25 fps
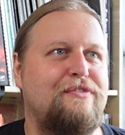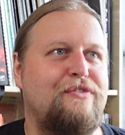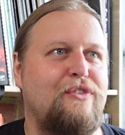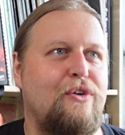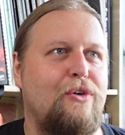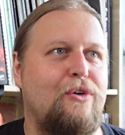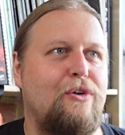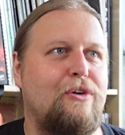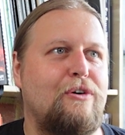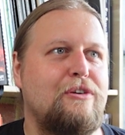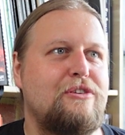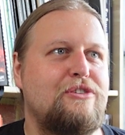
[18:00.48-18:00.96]

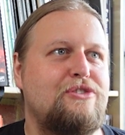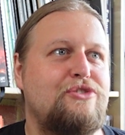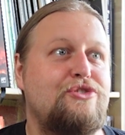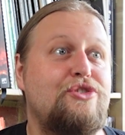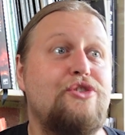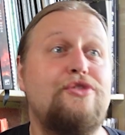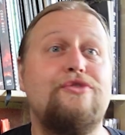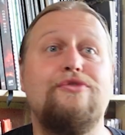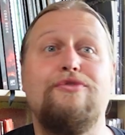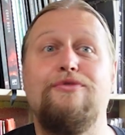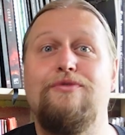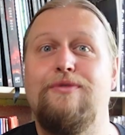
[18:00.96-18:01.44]
for
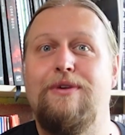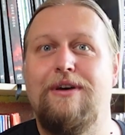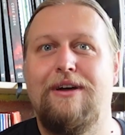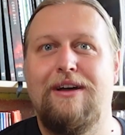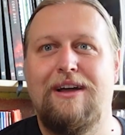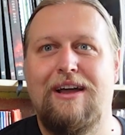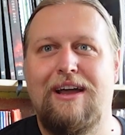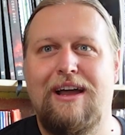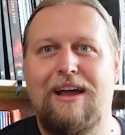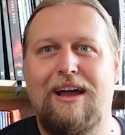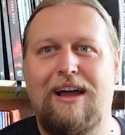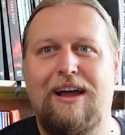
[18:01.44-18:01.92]
two
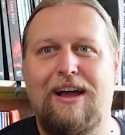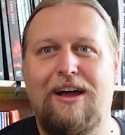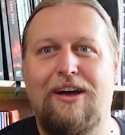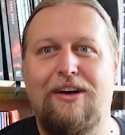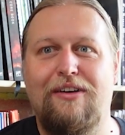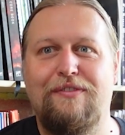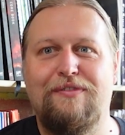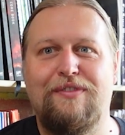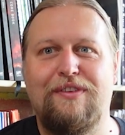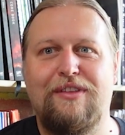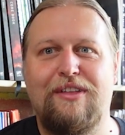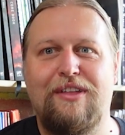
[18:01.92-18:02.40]

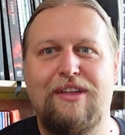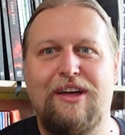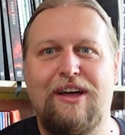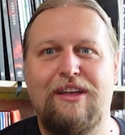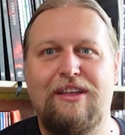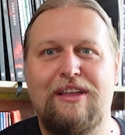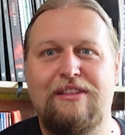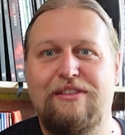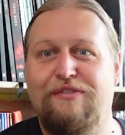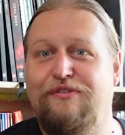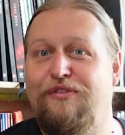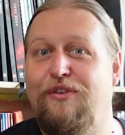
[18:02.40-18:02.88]
of
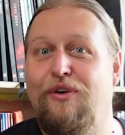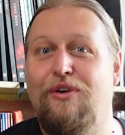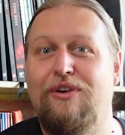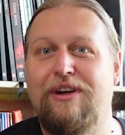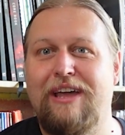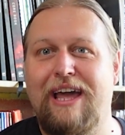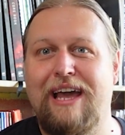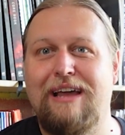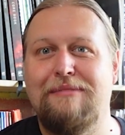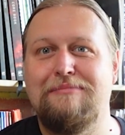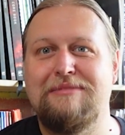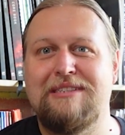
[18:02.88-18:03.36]
the
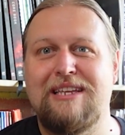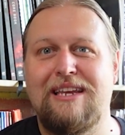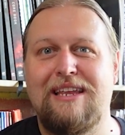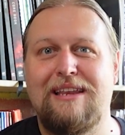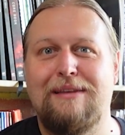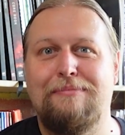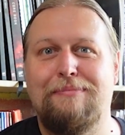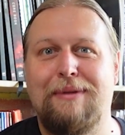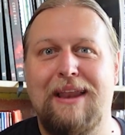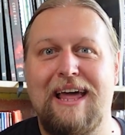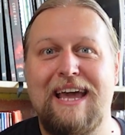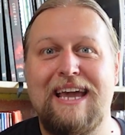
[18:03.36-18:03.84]
four games that
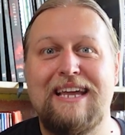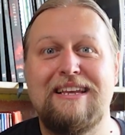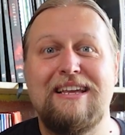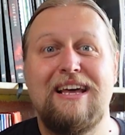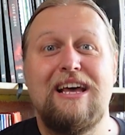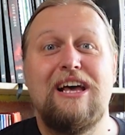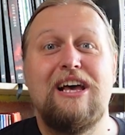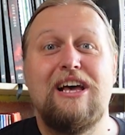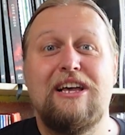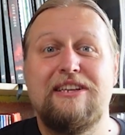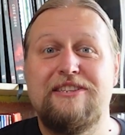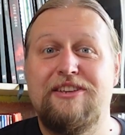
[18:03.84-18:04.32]
he had
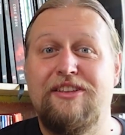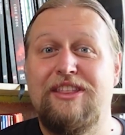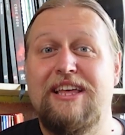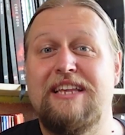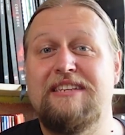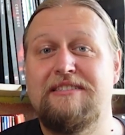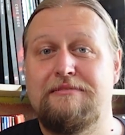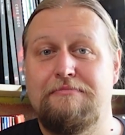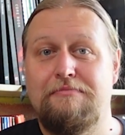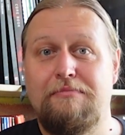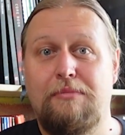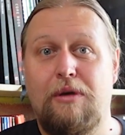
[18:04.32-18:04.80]
played. So
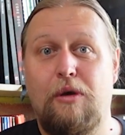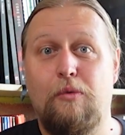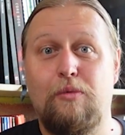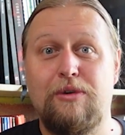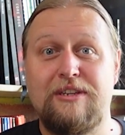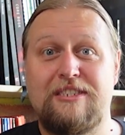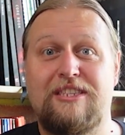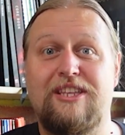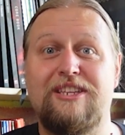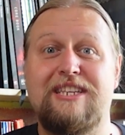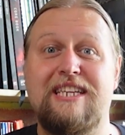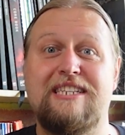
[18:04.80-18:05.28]
this
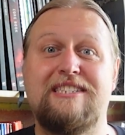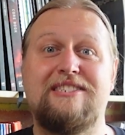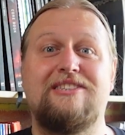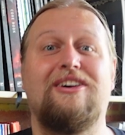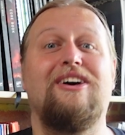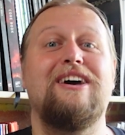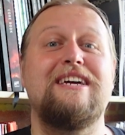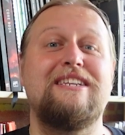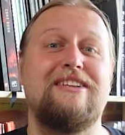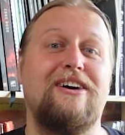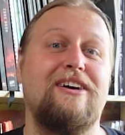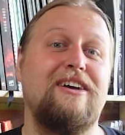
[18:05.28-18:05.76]
was the
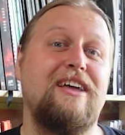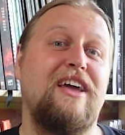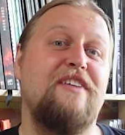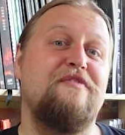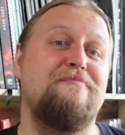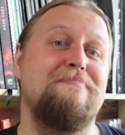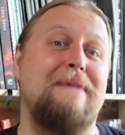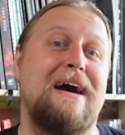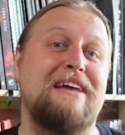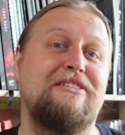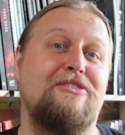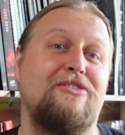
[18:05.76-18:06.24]
decider.
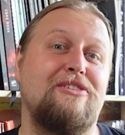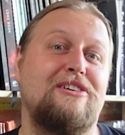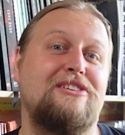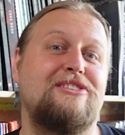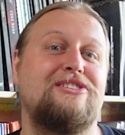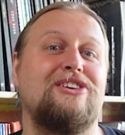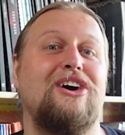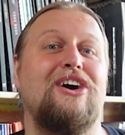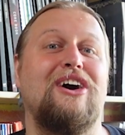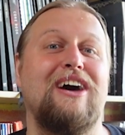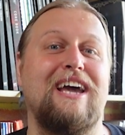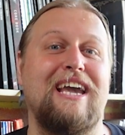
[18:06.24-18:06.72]
If
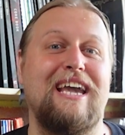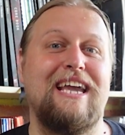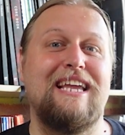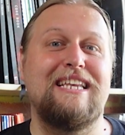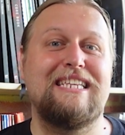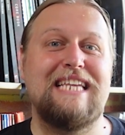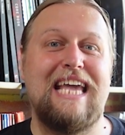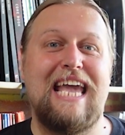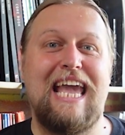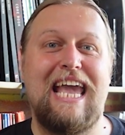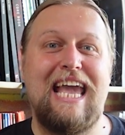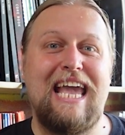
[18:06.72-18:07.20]
Madoc
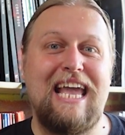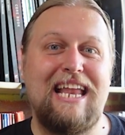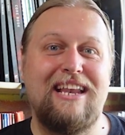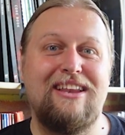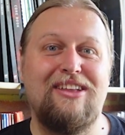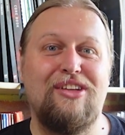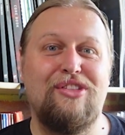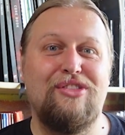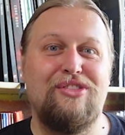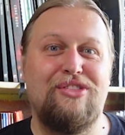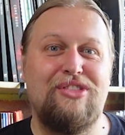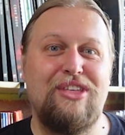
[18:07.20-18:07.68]
died
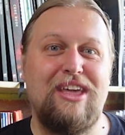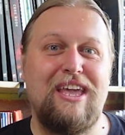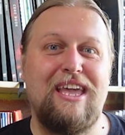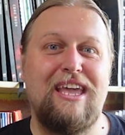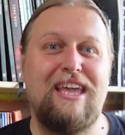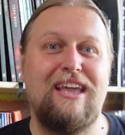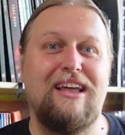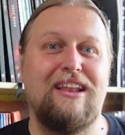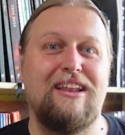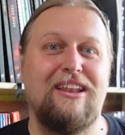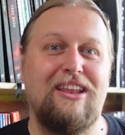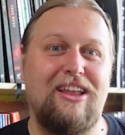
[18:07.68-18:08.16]
in
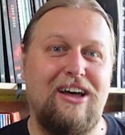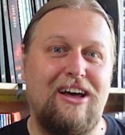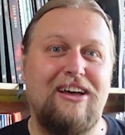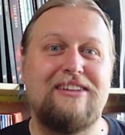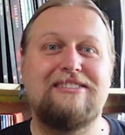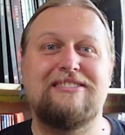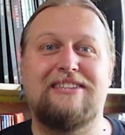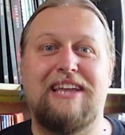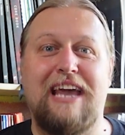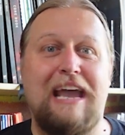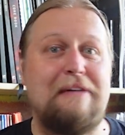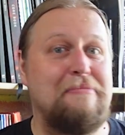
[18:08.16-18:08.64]
the
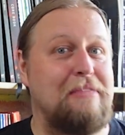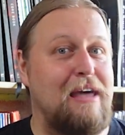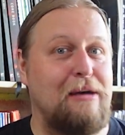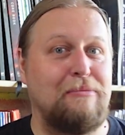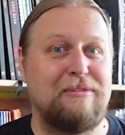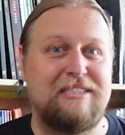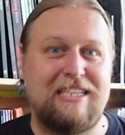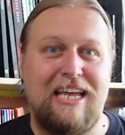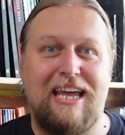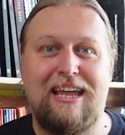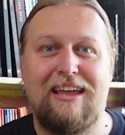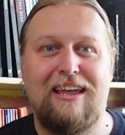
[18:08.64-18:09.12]
last game,
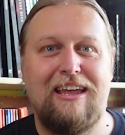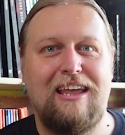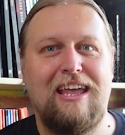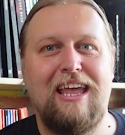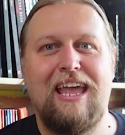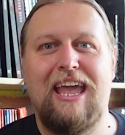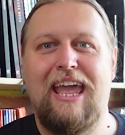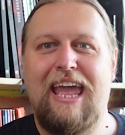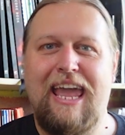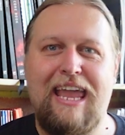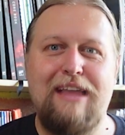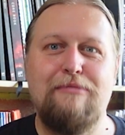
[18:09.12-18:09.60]
that was it.
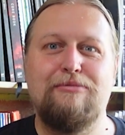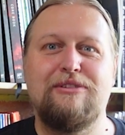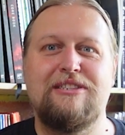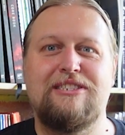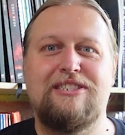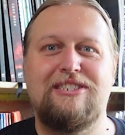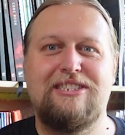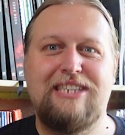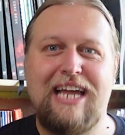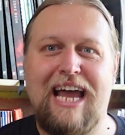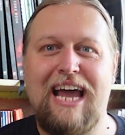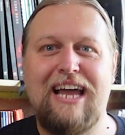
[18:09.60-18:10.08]
He
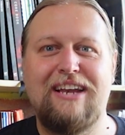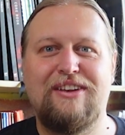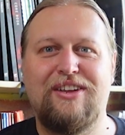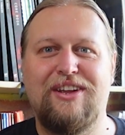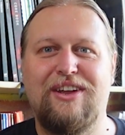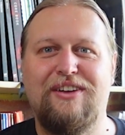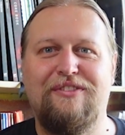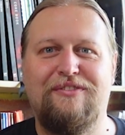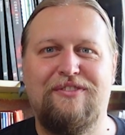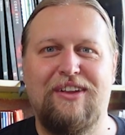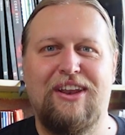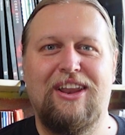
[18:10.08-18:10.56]
was dead
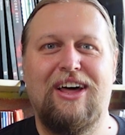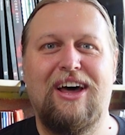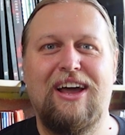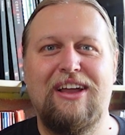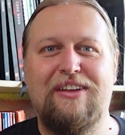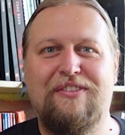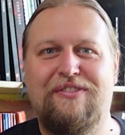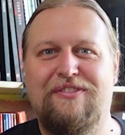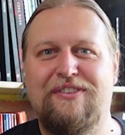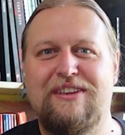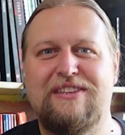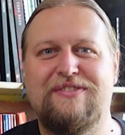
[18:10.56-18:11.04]
for
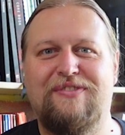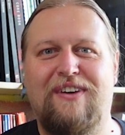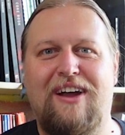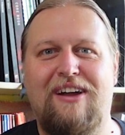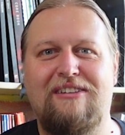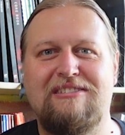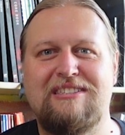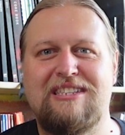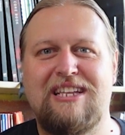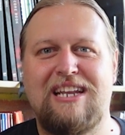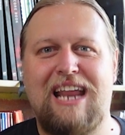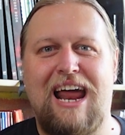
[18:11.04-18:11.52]
life as
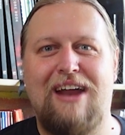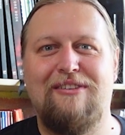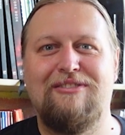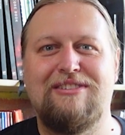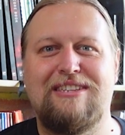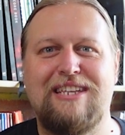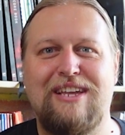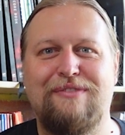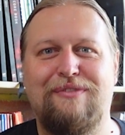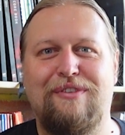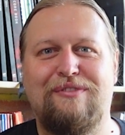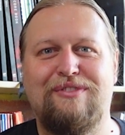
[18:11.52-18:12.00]
far as the
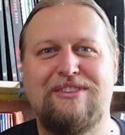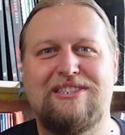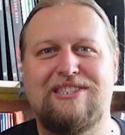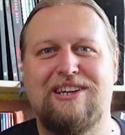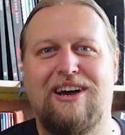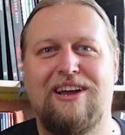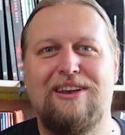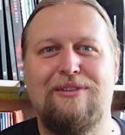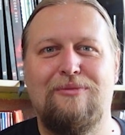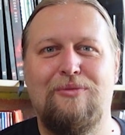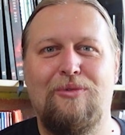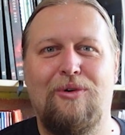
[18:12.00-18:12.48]
narrative of the
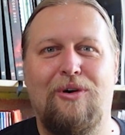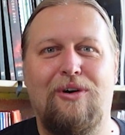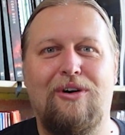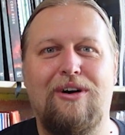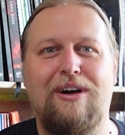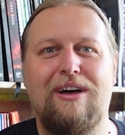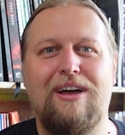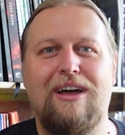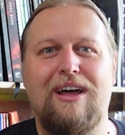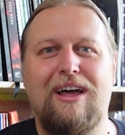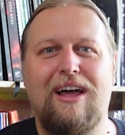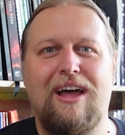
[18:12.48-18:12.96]
Silent
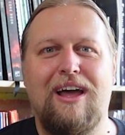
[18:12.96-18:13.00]
War